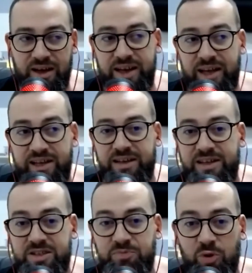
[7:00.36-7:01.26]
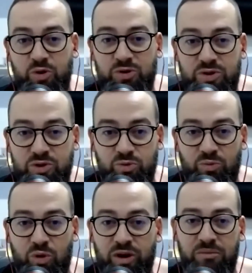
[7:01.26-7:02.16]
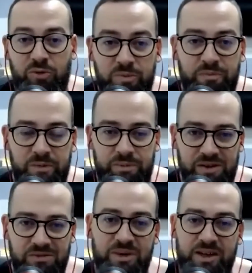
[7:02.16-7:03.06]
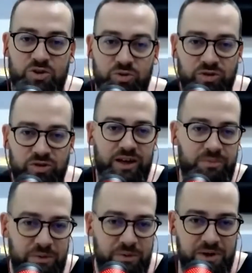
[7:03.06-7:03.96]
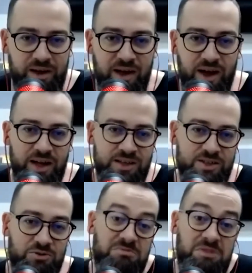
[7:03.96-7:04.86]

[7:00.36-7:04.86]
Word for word: getting exposed to more and more people, but the right people. So